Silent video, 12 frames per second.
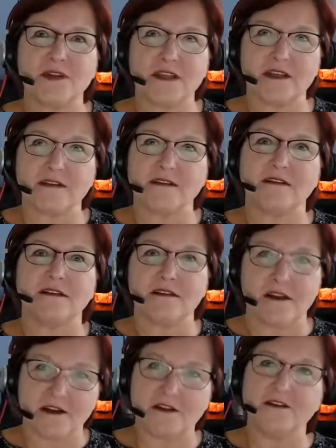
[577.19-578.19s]
that the
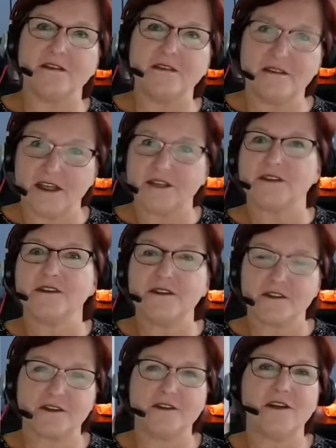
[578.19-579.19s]
longer it took
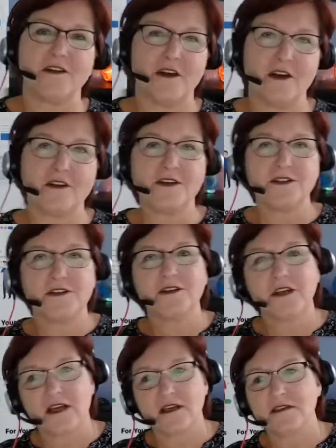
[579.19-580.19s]
her, the longer it
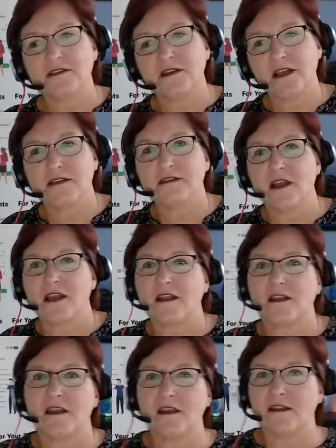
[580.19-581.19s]
took us, the less
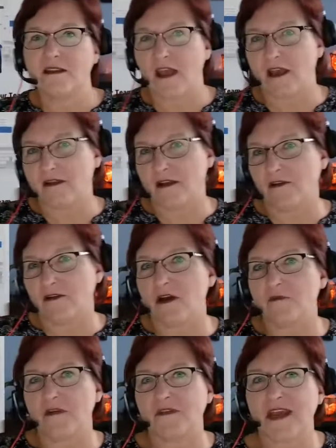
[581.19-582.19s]
likely that
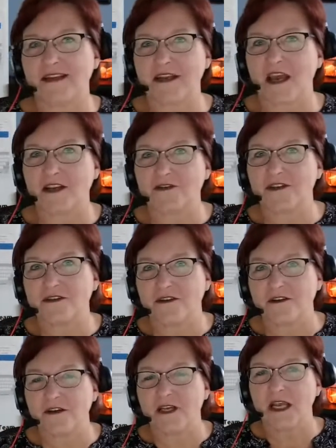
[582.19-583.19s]
outcome of that tax
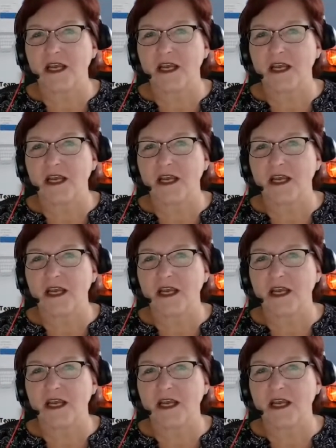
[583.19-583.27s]
return.